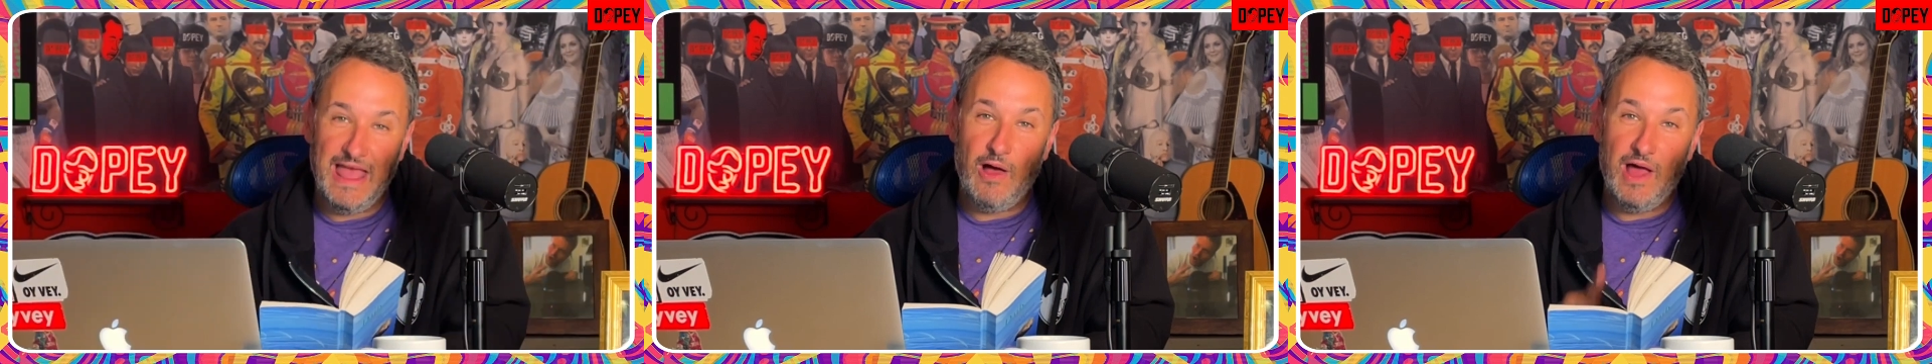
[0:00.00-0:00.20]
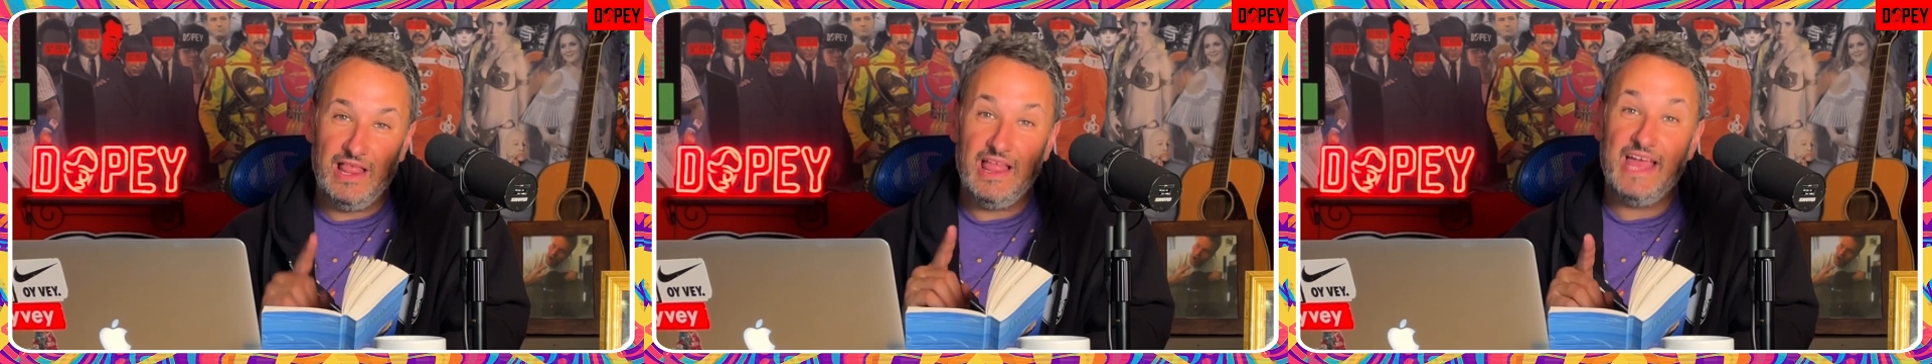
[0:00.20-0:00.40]

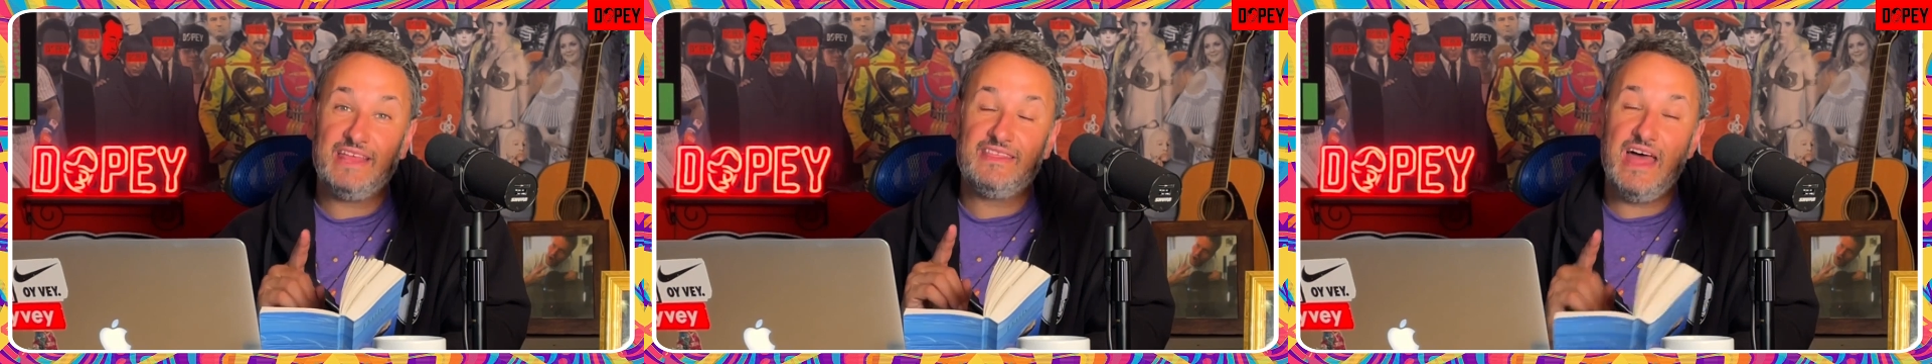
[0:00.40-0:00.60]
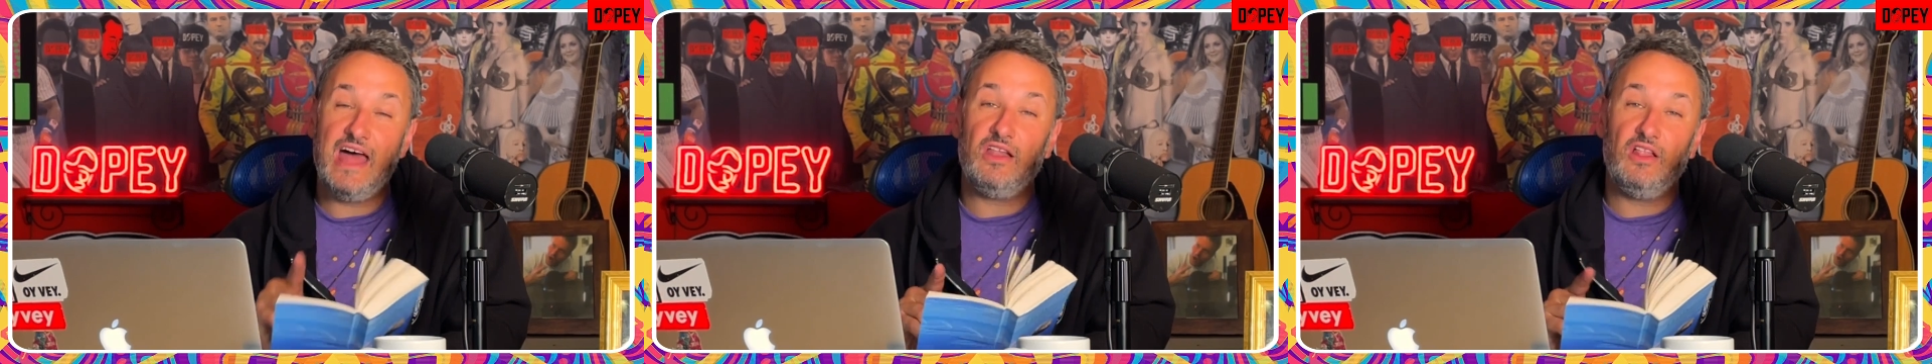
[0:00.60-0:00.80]
Now, I
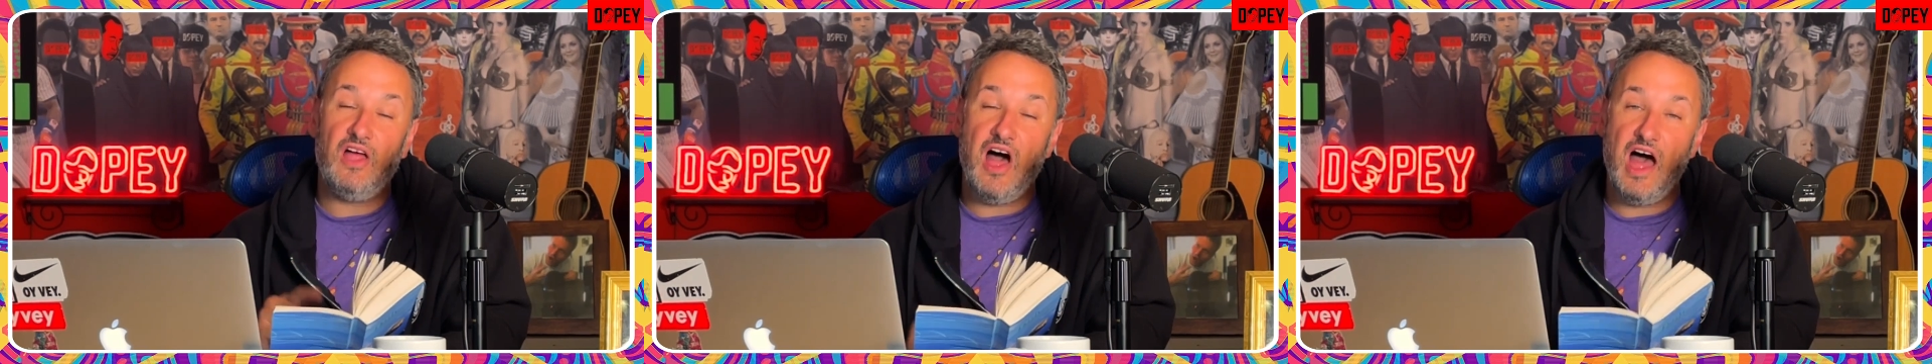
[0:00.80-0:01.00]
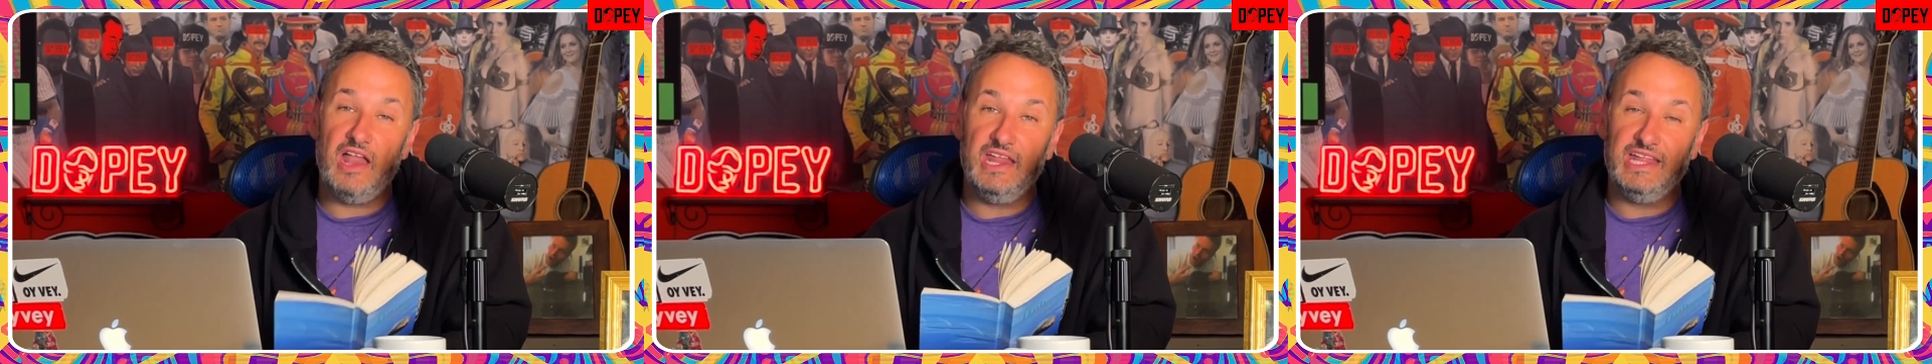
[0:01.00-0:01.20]
like that a
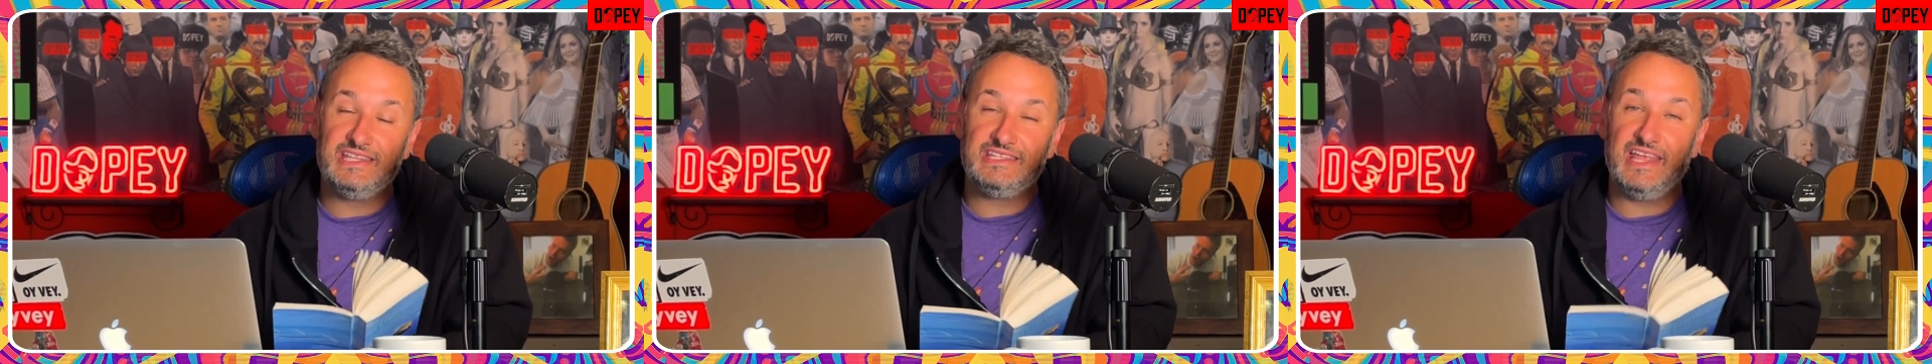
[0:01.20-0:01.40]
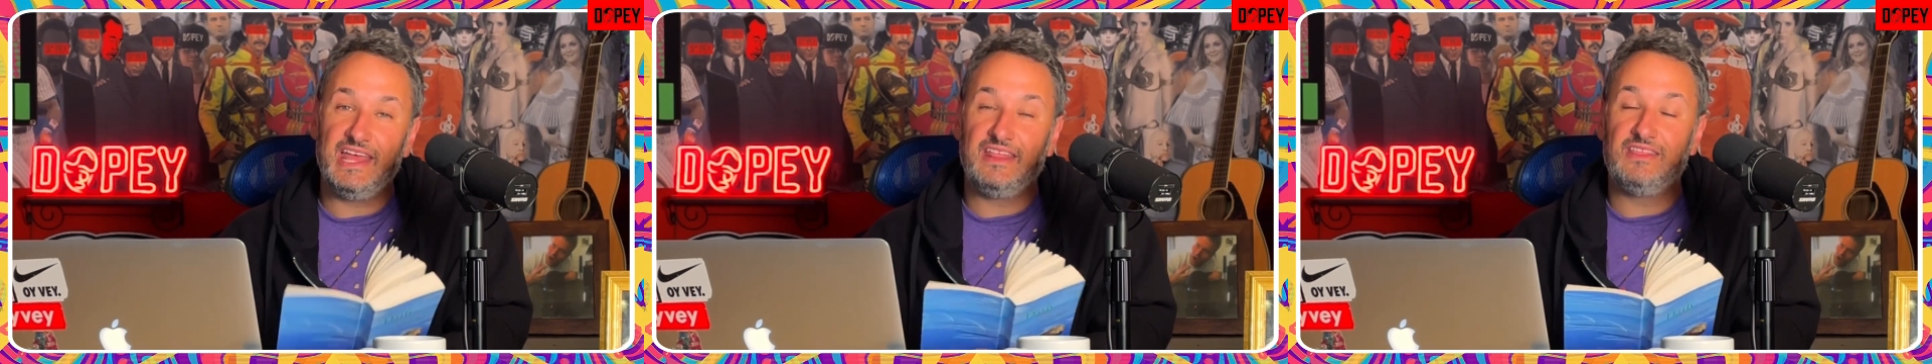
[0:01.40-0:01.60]
lot.
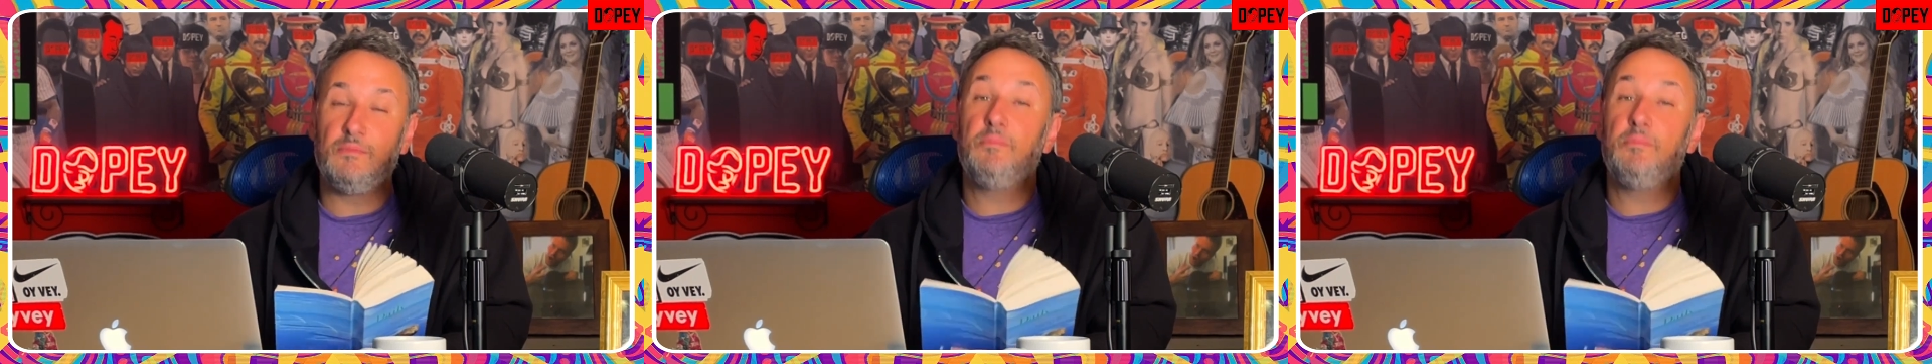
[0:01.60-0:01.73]
It's like